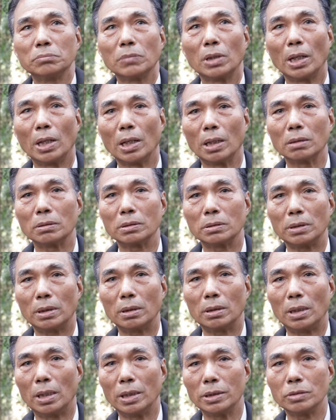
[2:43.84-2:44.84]
health
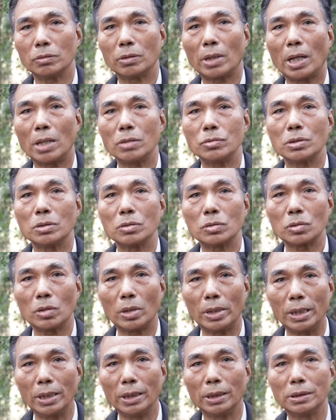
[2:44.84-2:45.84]
education
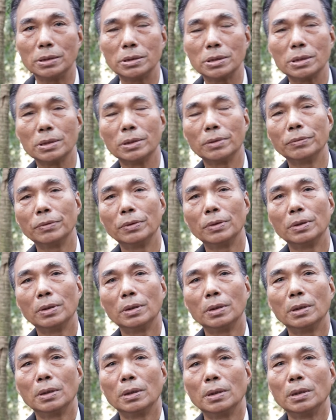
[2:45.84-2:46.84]
trainings.
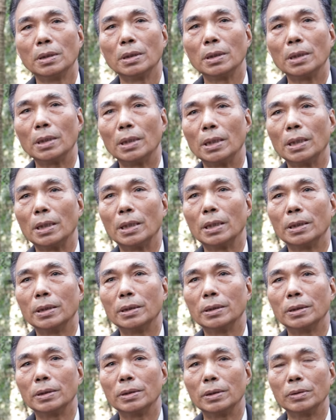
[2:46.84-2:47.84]

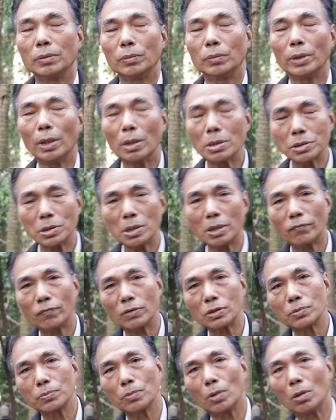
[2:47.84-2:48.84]
And we also have
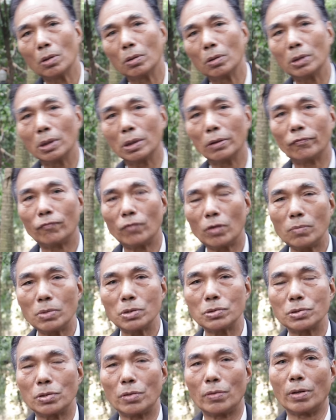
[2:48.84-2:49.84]
a small
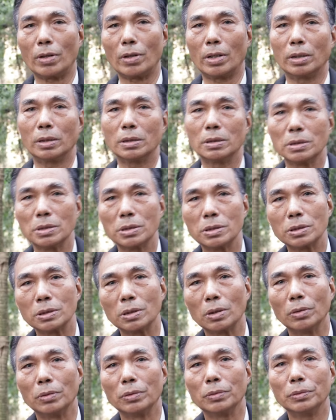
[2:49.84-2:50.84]
pharmacy there,
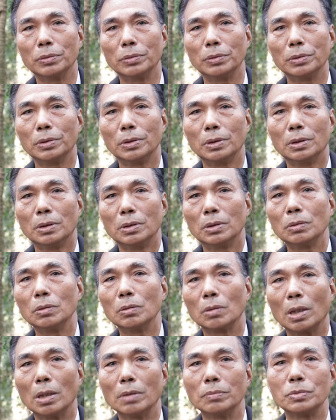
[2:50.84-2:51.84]
so
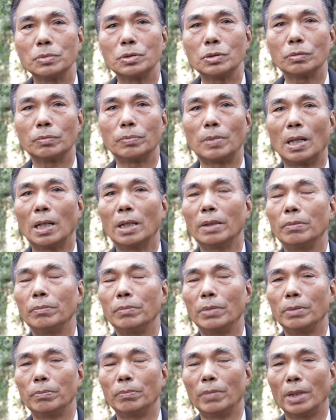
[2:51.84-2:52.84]
who come to buy
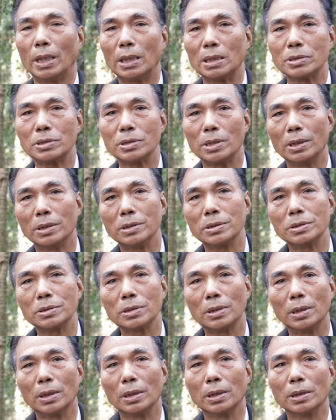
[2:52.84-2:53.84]
medicines
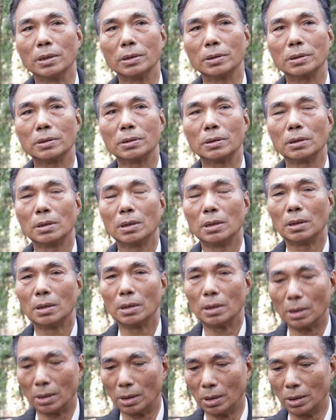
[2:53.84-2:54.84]
at
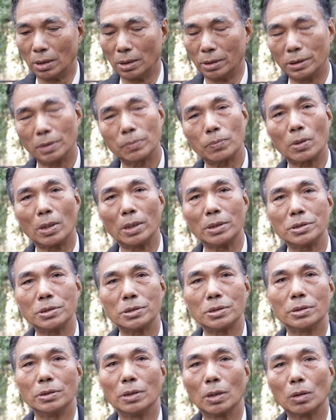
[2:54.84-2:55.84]
the
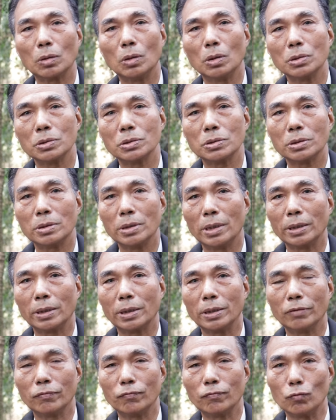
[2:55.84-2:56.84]
price, the cost they
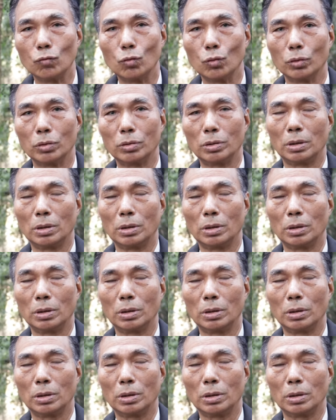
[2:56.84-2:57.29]
can afford.